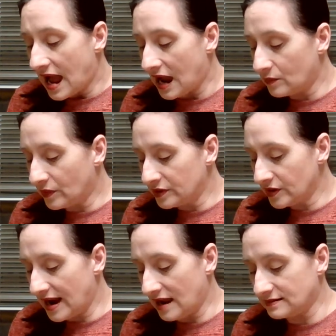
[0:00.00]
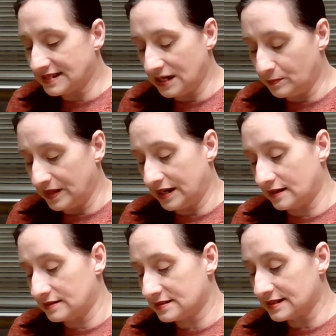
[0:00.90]
I wonder how deep it
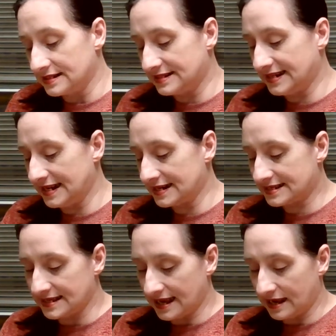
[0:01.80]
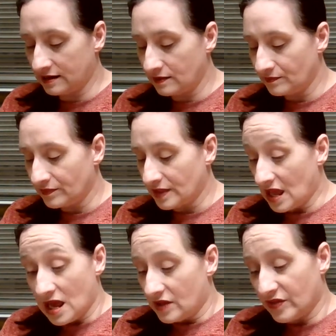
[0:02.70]
is, Dink said.
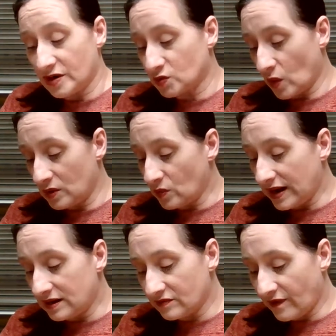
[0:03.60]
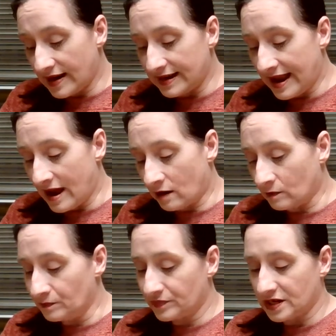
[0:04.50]
There's one way to find
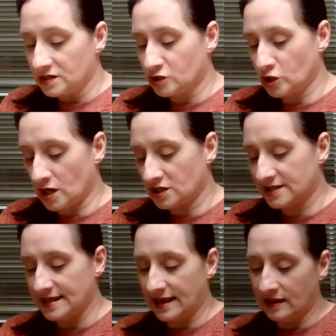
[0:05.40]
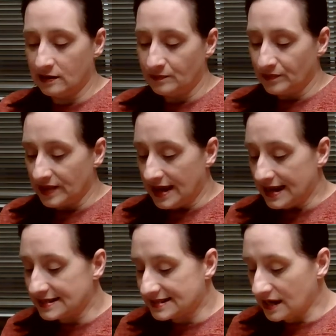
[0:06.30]
out, Josh said.
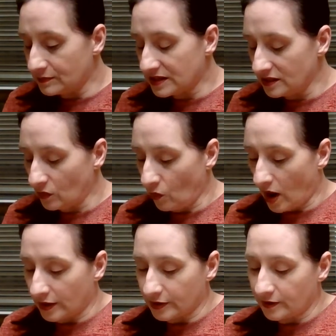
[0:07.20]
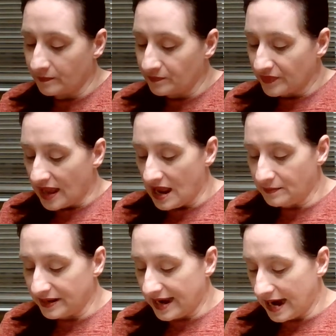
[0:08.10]
He stepped in the water
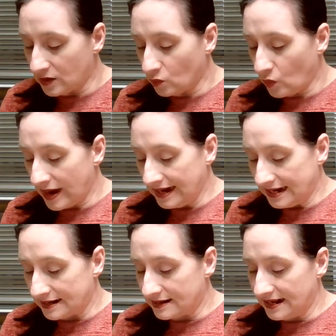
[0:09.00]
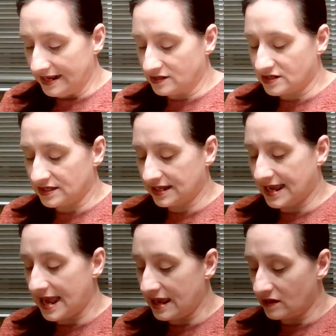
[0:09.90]
and began wading into the
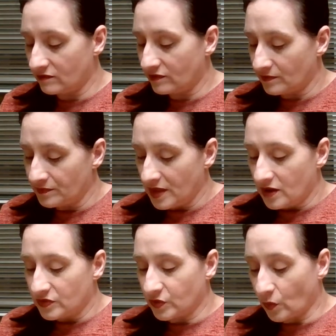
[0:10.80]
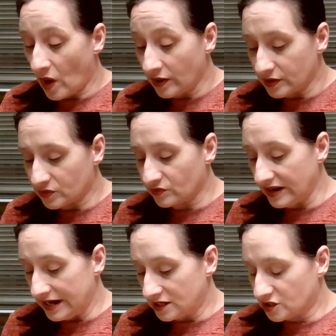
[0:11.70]
cave. The water
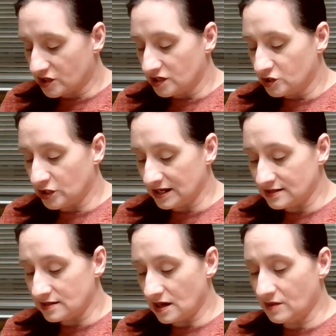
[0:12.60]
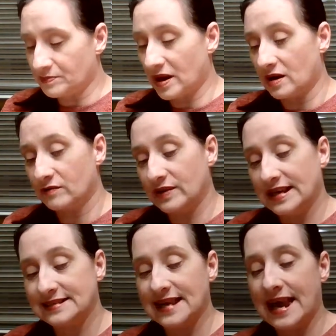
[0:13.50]
reached just above
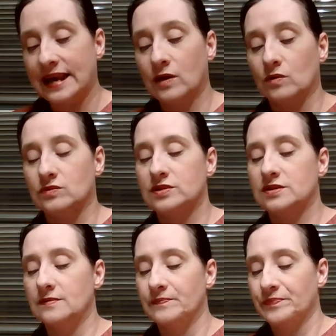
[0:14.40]
his ankles.